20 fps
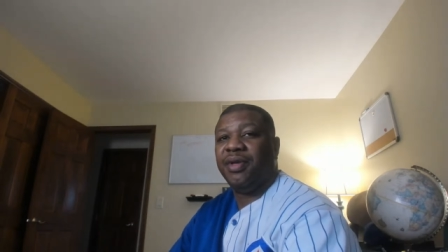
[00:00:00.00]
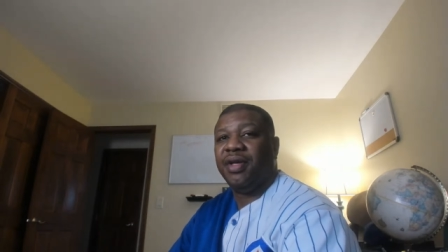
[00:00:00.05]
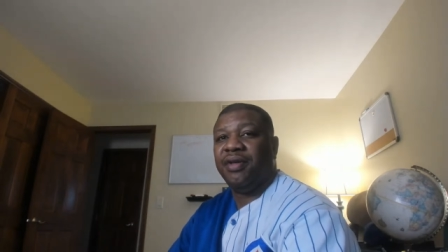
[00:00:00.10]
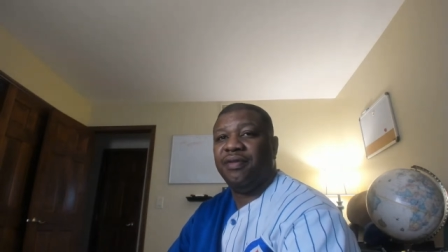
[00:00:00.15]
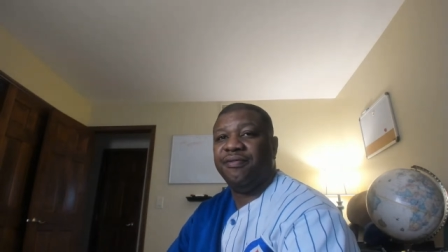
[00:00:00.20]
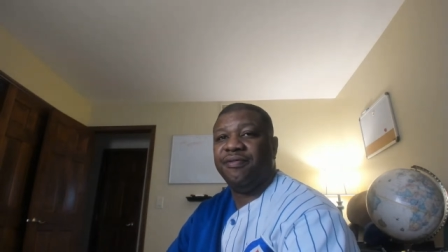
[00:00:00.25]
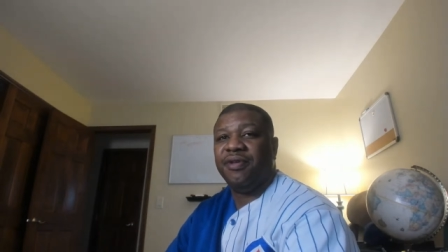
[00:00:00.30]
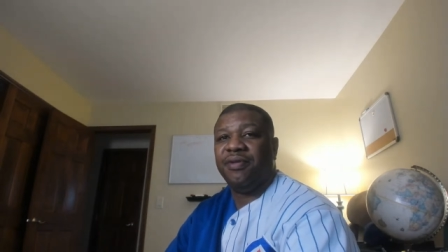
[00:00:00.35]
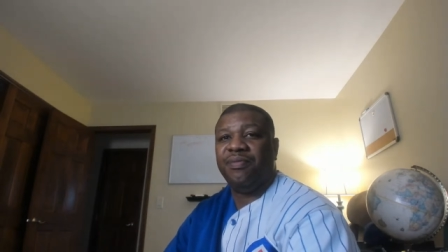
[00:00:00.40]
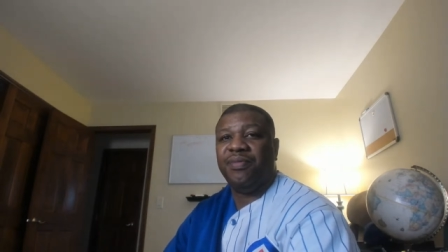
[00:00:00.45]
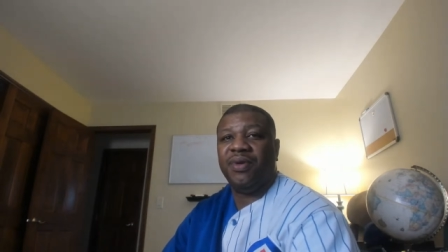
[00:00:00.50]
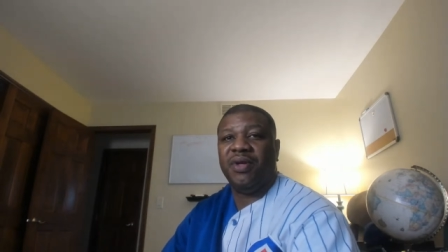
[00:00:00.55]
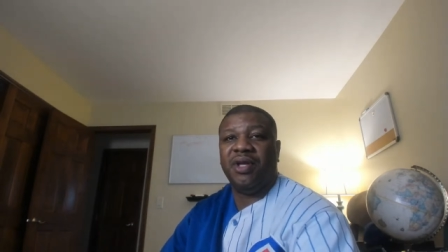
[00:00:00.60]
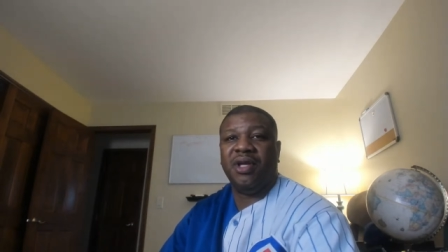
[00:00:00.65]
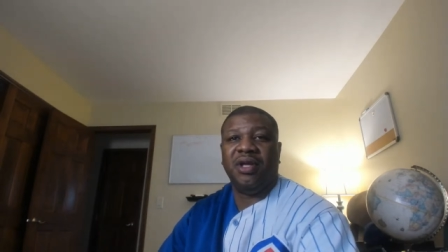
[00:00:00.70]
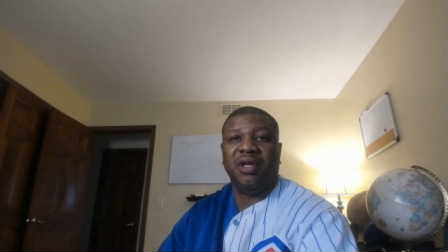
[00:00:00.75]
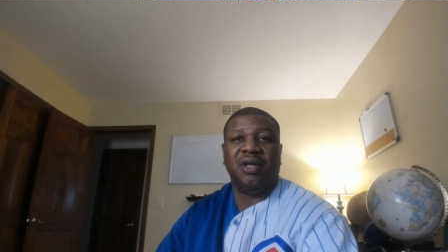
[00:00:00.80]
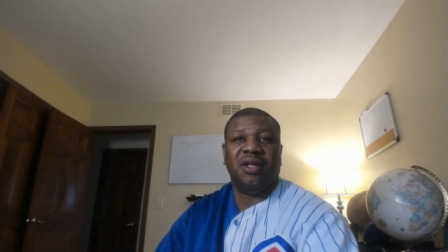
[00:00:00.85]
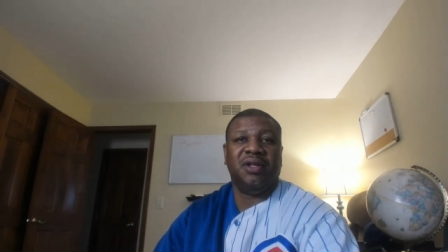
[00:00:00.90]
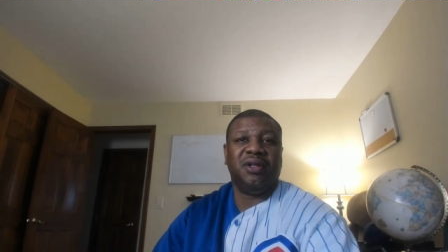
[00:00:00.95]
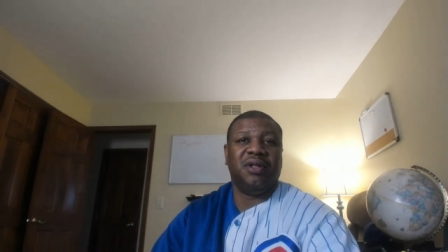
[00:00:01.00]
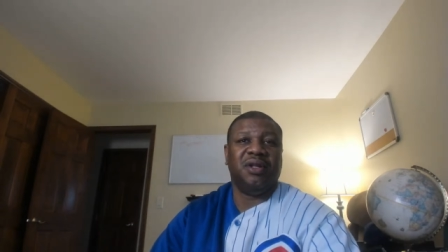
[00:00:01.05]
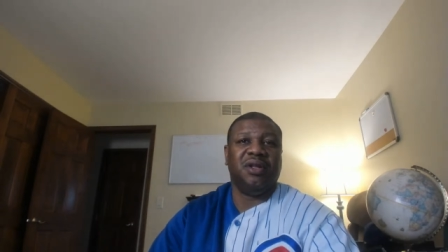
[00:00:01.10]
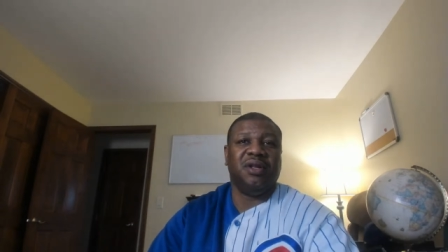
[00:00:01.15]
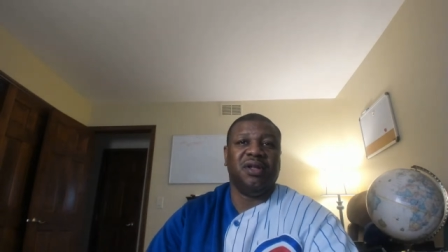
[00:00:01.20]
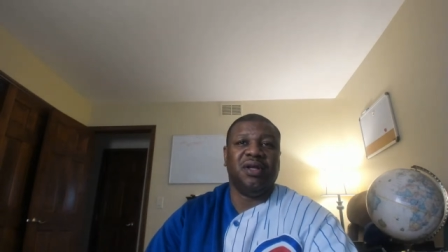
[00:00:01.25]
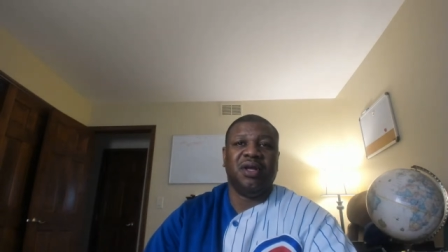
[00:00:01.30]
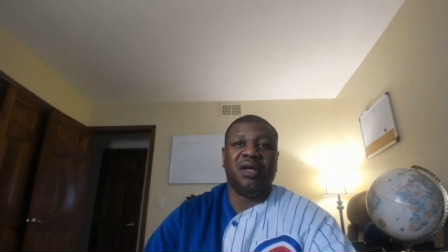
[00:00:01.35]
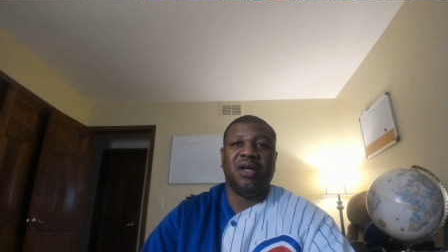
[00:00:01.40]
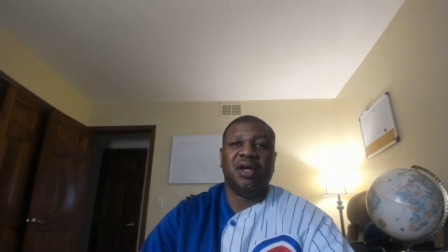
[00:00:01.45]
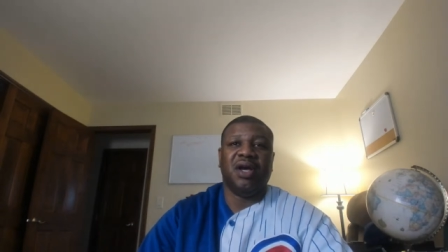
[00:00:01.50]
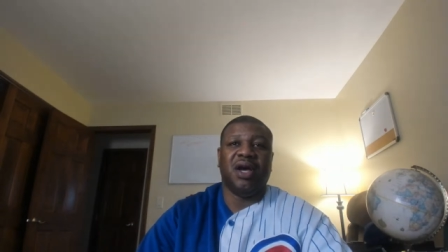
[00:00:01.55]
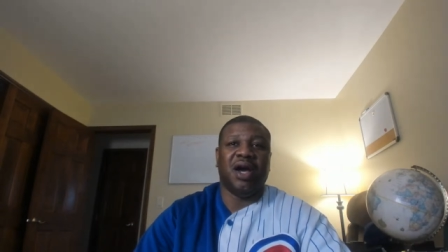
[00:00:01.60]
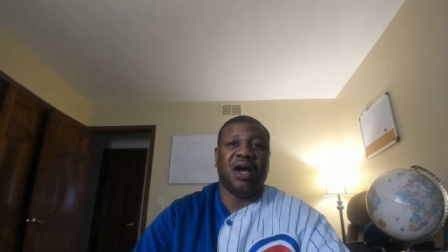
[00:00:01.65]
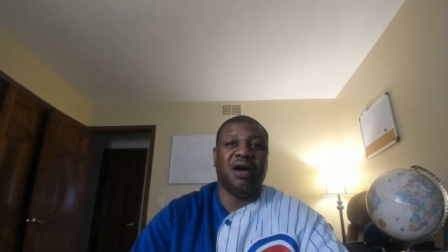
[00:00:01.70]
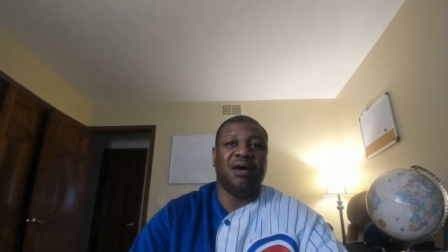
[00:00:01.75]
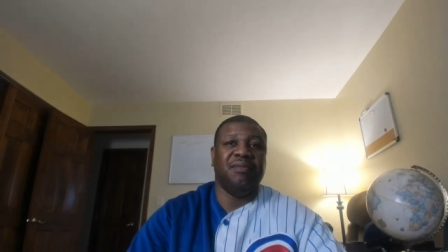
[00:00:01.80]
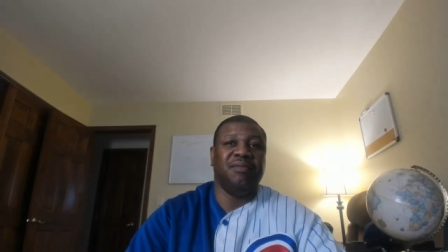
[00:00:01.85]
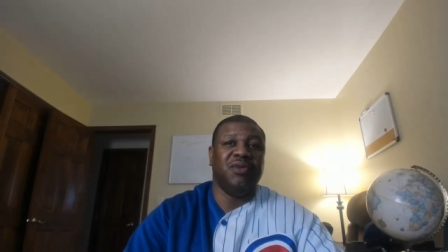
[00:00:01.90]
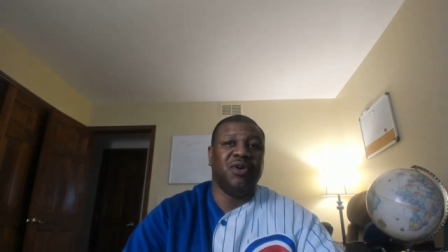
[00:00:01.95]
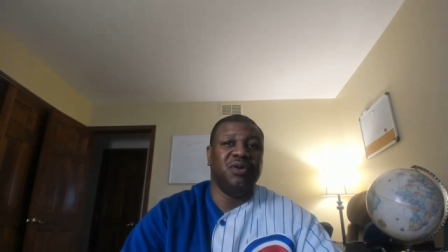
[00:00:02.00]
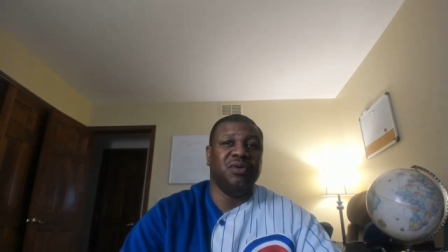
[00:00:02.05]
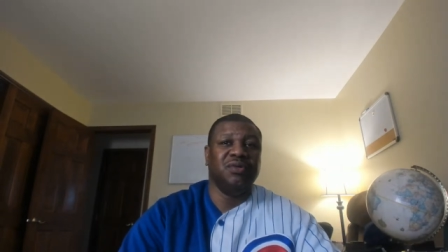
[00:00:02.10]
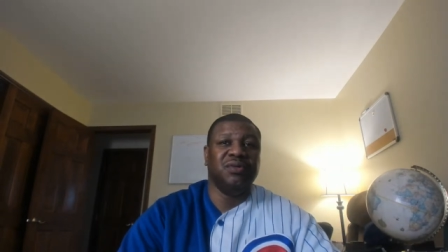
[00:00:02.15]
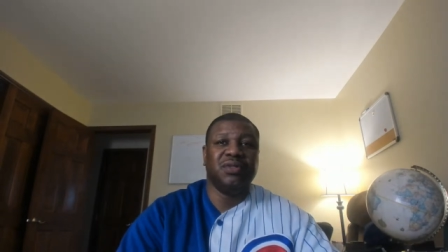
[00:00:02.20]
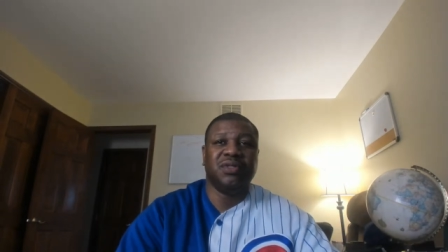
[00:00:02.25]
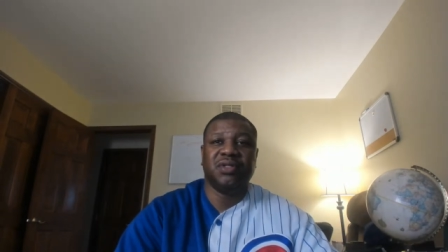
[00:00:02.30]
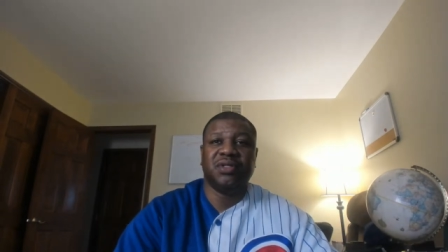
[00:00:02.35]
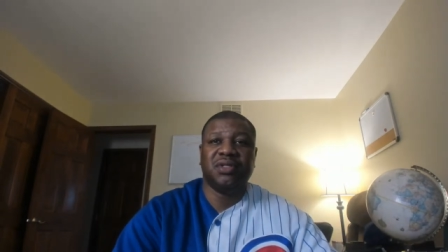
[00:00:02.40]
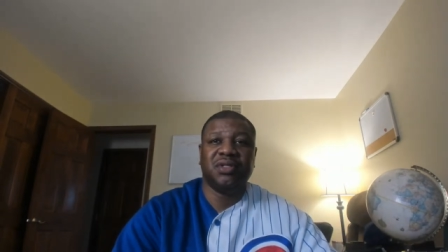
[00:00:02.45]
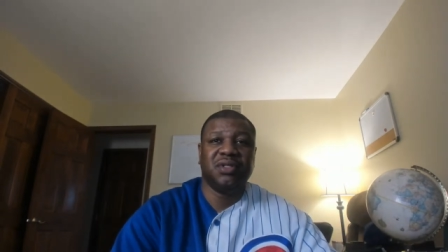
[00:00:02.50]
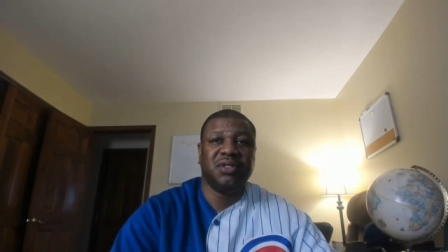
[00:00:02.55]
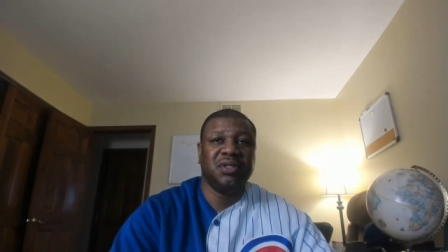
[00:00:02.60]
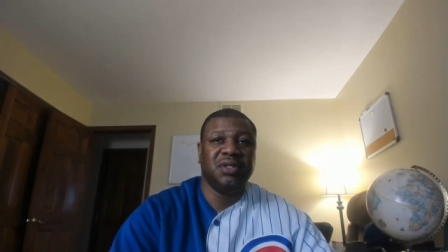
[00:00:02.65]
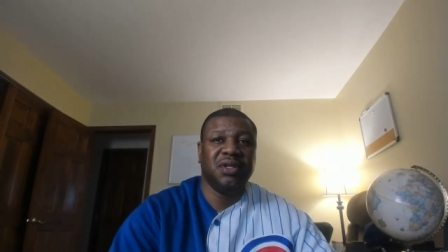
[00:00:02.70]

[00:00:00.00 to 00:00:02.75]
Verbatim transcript: MVP and Omos.